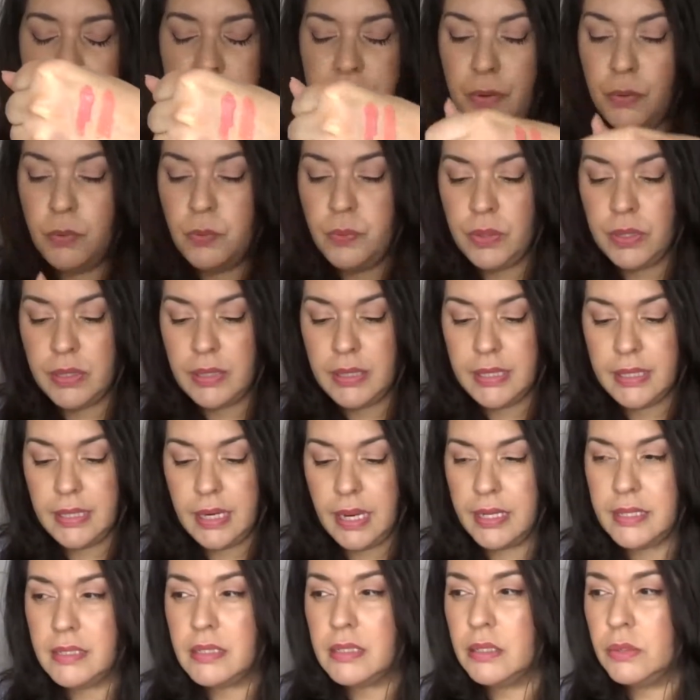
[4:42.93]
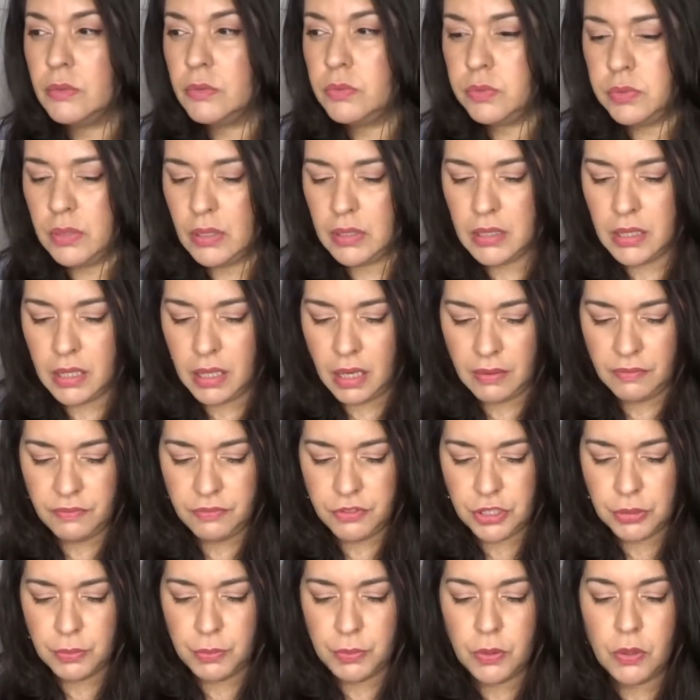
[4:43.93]
They're really nice, they're really
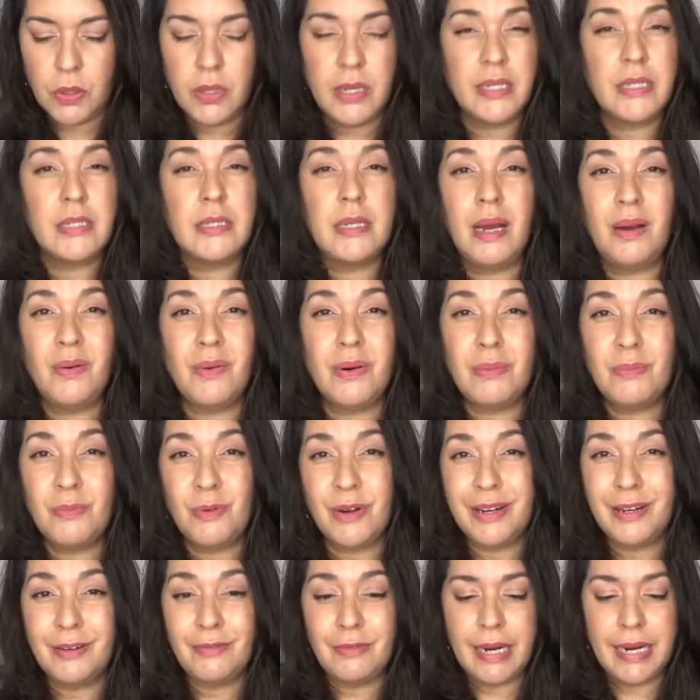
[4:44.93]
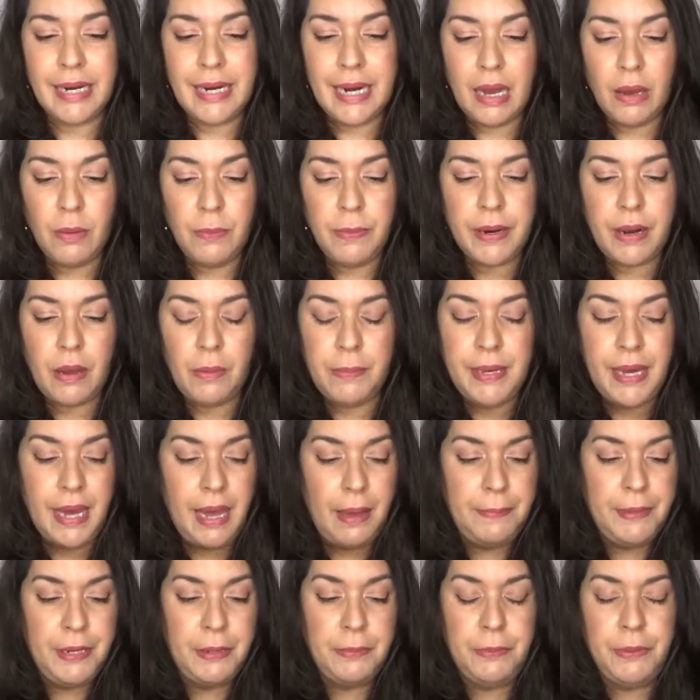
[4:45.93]
comfortable. It's not what I'm wearing right now, but I'll be
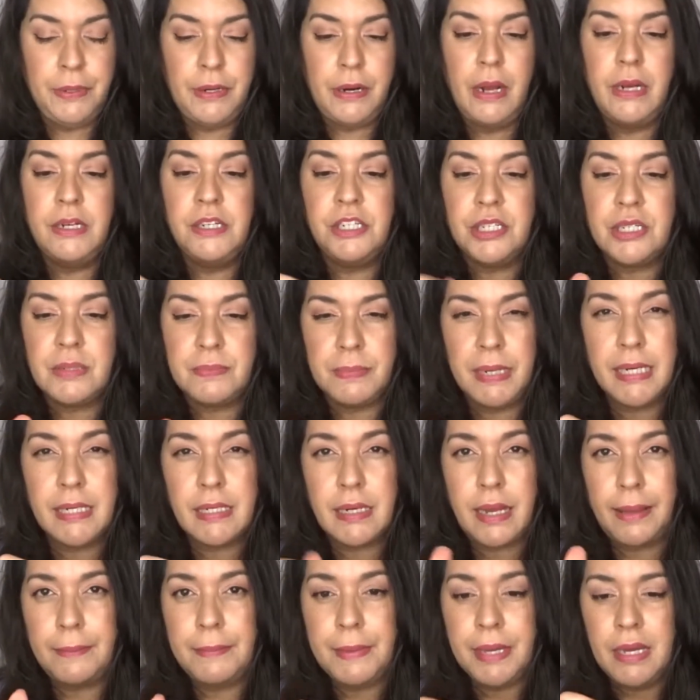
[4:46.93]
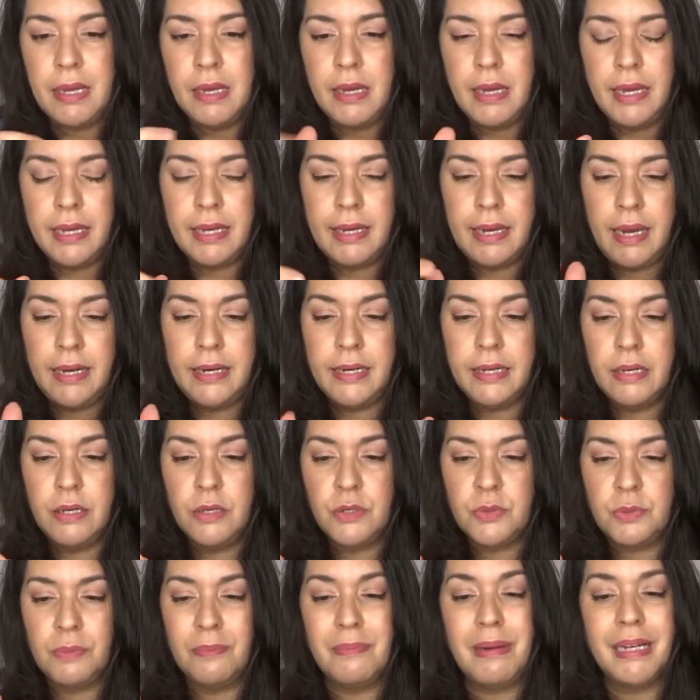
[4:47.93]
happy to put on Just My Type. It kind of
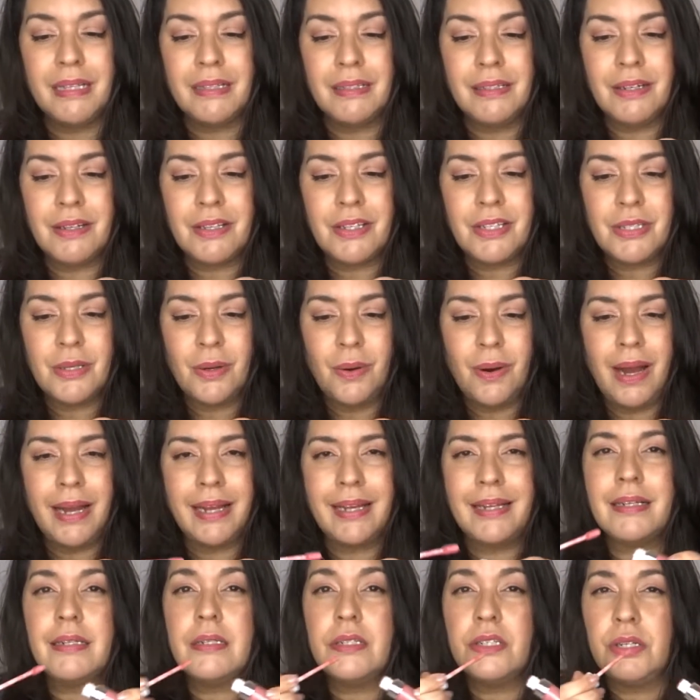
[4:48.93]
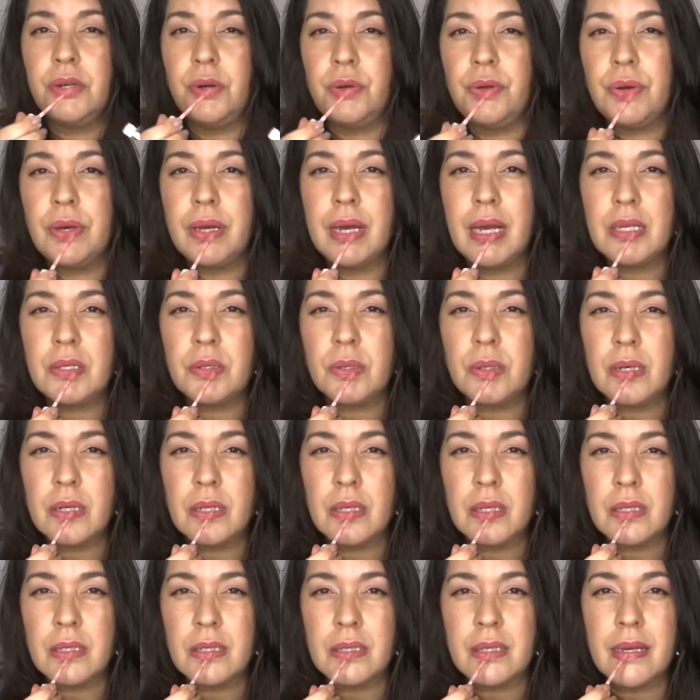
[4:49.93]
goes with my looks, so I can show you guys what
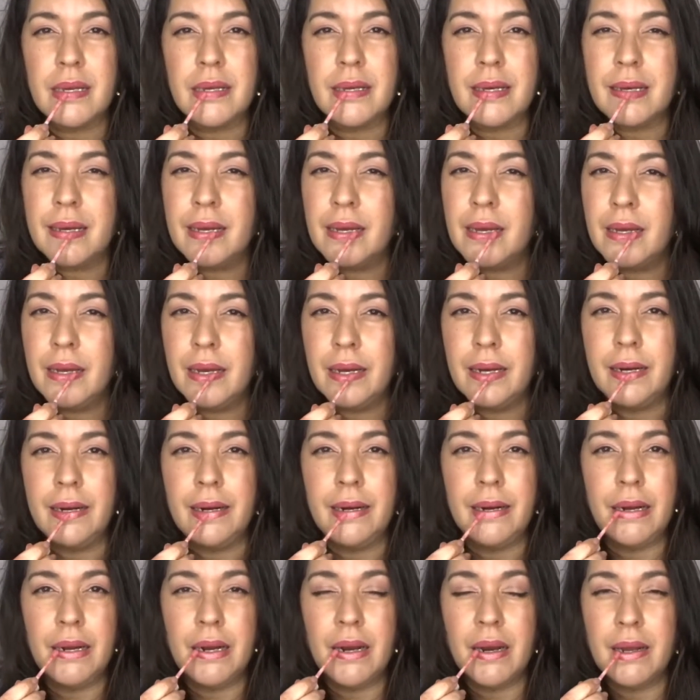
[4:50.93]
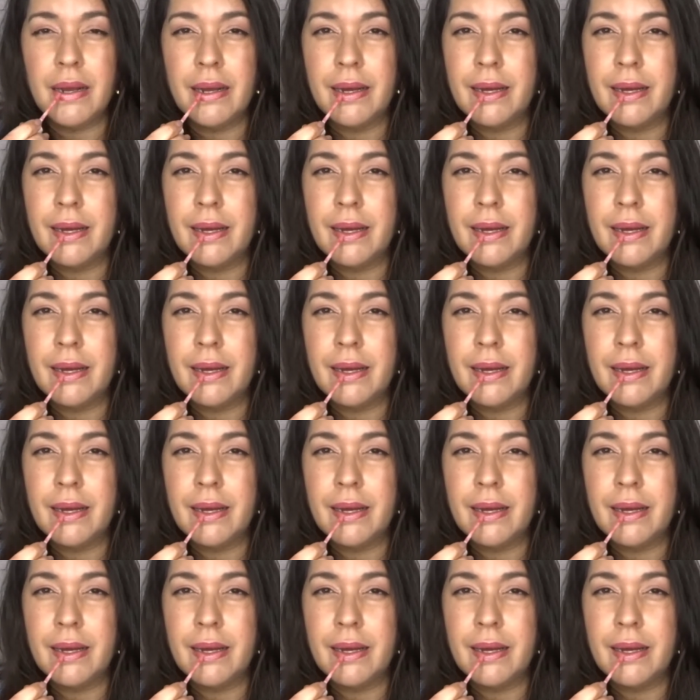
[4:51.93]
it looks like on.